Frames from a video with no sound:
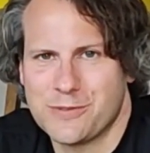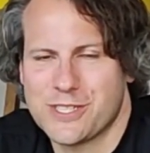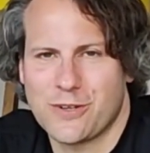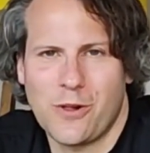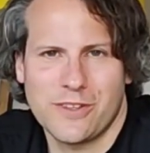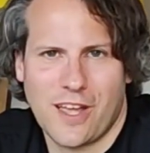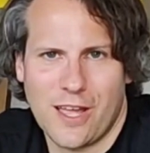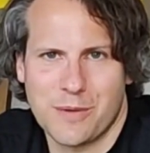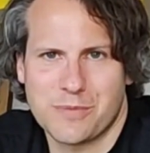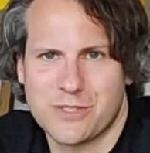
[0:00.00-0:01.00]
We're seeing all
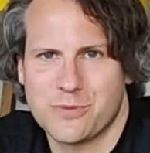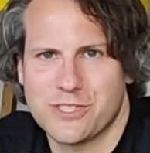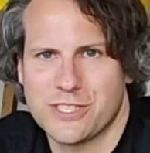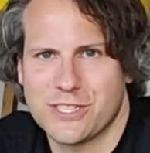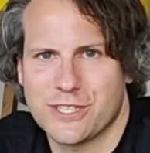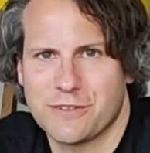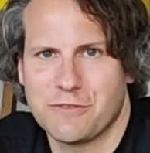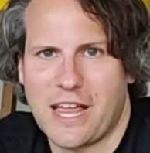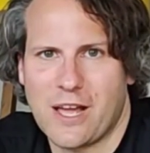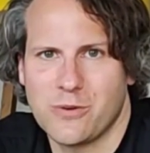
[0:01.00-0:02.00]
types, we're seeing
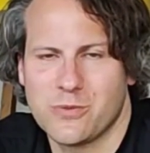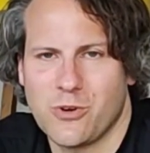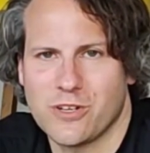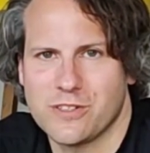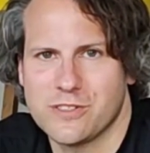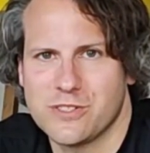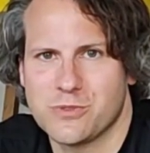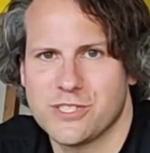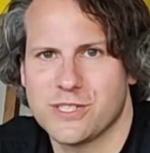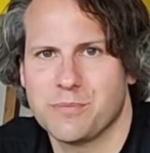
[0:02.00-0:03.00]
loud ones,
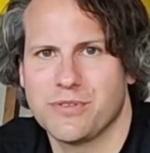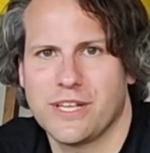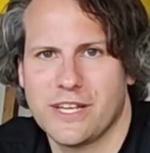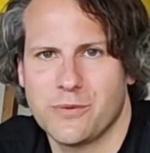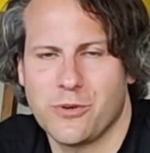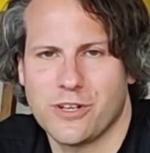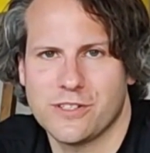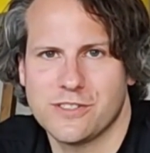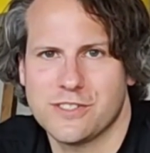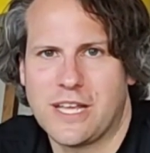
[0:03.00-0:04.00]
we're seeing plain
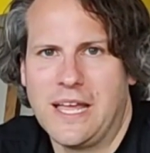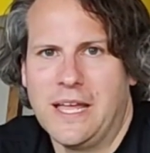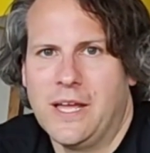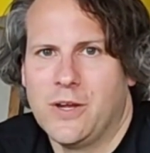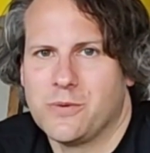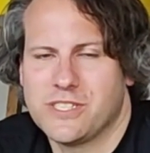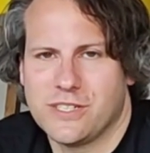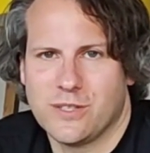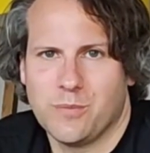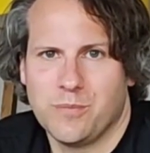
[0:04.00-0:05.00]
ones, we're
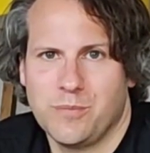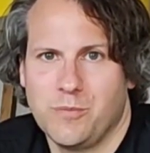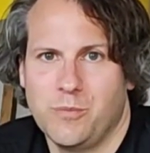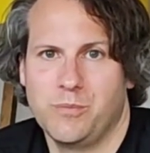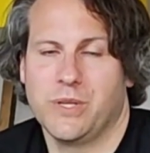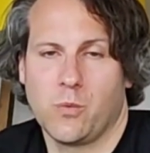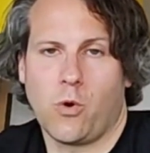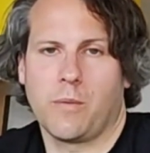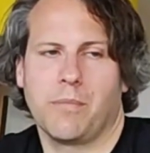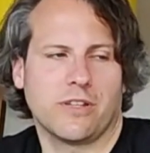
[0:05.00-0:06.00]
seeing them being
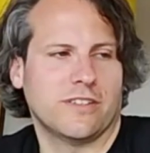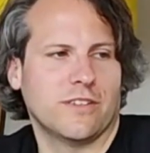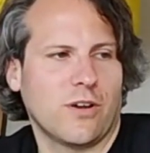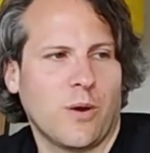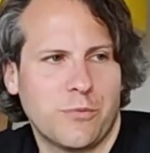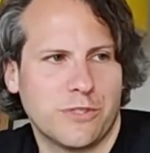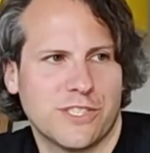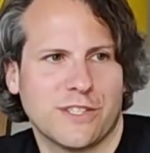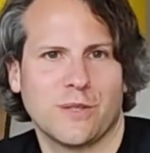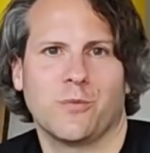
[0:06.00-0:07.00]
worn buttoned up. We're
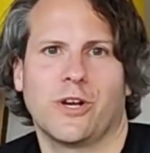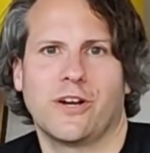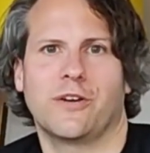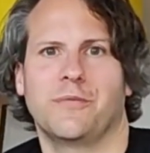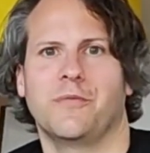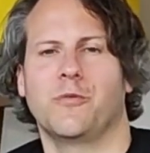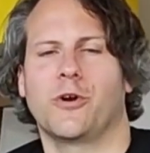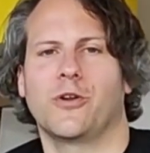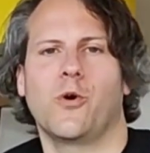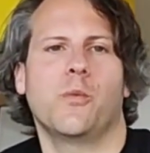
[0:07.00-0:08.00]
seeing them wear
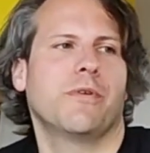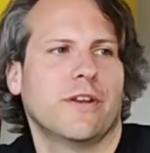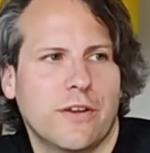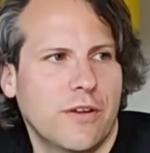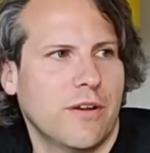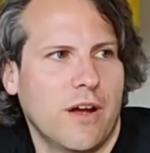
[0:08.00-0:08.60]
worn open.